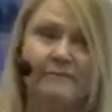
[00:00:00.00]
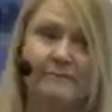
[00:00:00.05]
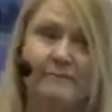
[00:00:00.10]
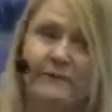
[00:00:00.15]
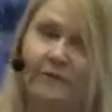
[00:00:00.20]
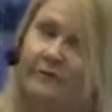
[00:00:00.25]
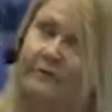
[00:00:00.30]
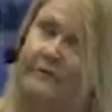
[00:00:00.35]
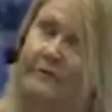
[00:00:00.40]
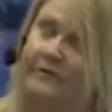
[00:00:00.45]

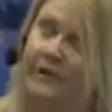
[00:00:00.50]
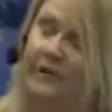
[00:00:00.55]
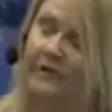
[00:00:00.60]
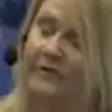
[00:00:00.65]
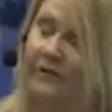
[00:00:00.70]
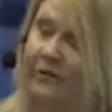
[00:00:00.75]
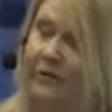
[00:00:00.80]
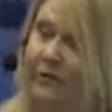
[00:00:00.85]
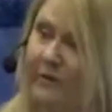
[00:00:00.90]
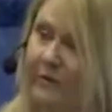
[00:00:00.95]
So I was
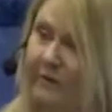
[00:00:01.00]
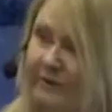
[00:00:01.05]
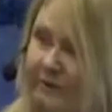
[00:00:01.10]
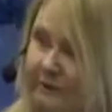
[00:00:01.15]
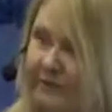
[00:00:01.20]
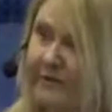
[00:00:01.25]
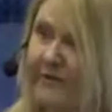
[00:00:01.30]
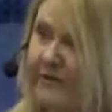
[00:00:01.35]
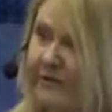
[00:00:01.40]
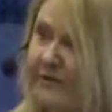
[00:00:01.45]
charging
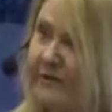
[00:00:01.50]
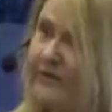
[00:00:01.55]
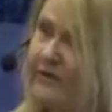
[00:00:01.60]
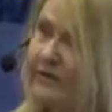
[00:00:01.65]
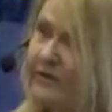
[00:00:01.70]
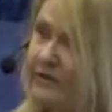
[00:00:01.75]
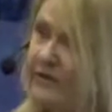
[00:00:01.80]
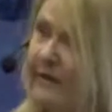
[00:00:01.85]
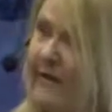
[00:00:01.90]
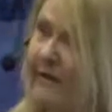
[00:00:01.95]

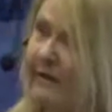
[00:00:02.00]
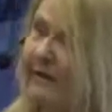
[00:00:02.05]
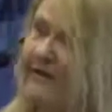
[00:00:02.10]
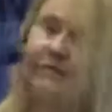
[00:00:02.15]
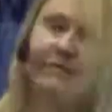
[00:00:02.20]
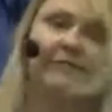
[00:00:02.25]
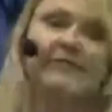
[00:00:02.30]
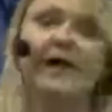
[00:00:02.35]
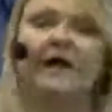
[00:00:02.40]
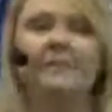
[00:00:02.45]
$350 an hour
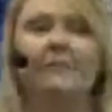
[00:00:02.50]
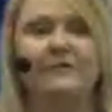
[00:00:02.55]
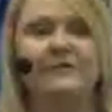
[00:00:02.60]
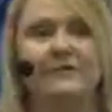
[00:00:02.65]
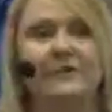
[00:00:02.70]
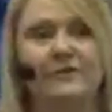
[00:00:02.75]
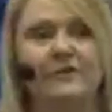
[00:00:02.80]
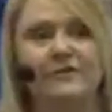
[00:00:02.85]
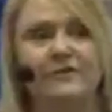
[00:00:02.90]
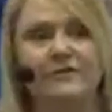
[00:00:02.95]
for that
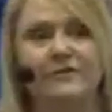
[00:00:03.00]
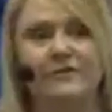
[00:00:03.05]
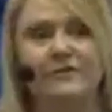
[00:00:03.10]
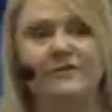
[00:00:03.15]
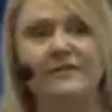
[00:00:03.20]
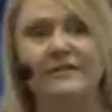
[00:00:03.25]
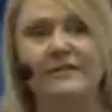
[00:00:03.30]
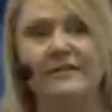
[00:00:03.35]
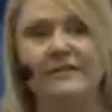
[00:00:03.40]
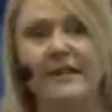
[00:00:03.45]
particular
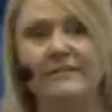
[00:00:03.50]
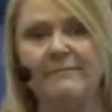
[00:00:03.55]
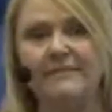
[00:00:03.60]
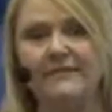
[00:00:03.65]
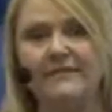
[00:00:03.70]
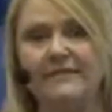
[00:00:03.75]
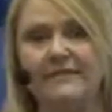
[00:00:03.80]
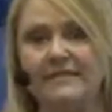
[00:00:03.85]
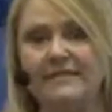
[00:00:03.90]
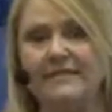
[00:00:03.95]
service in that
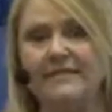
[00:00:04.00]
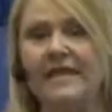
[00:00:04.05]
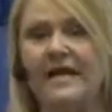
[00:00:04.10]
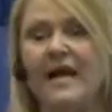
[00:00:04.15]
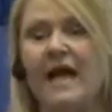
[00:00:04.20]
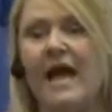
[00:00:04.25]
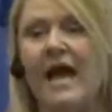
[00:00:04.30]
business.